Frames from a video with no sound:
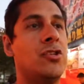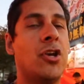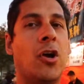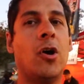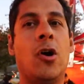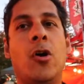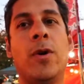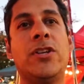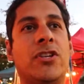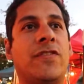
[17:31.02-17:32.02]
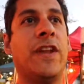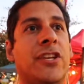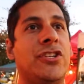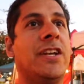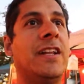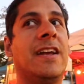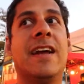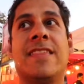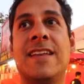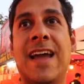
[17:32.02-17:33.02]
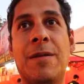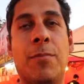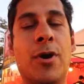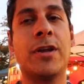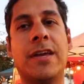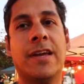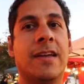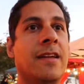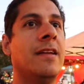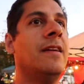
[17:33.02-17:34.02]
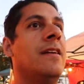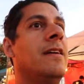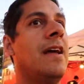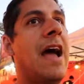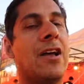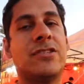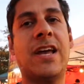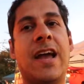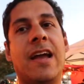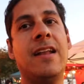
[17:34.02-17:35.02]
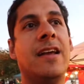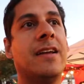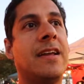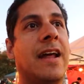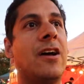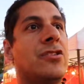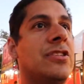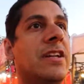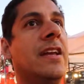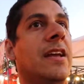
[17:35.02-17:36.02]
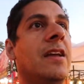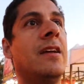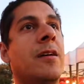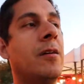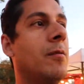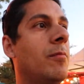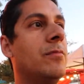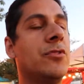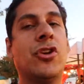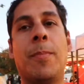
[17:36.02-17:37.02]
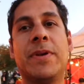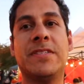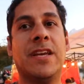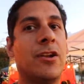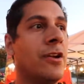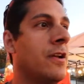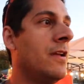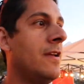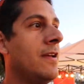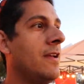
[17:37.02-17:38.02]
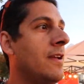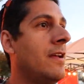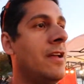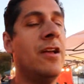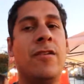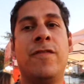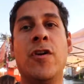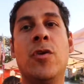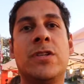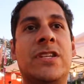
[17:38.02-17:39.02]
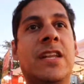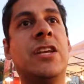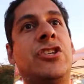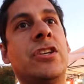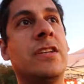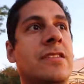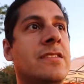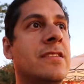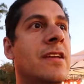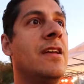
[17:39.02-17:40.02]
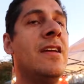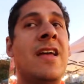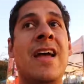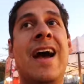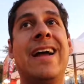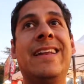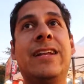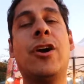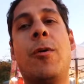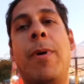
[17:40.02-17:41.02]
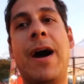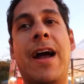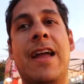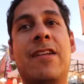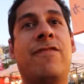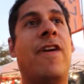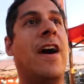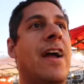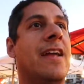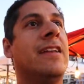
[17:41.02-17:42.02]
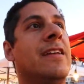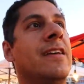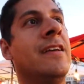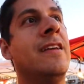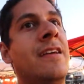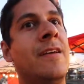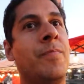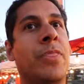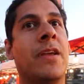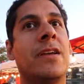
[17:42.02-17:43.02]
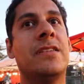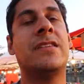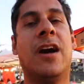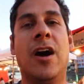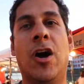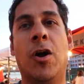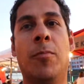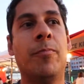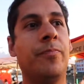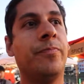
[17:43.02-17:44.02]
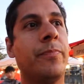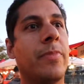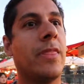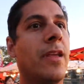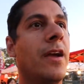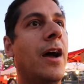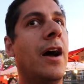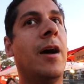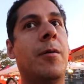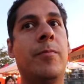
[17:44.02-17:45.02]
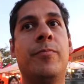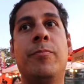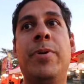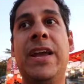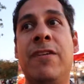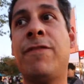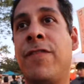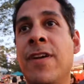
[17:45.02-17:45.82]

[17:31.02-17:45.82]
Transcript: So we just finished eating at the night market outside Canal City Shopping Center. Food was delicious. I did go by and find some uh, beef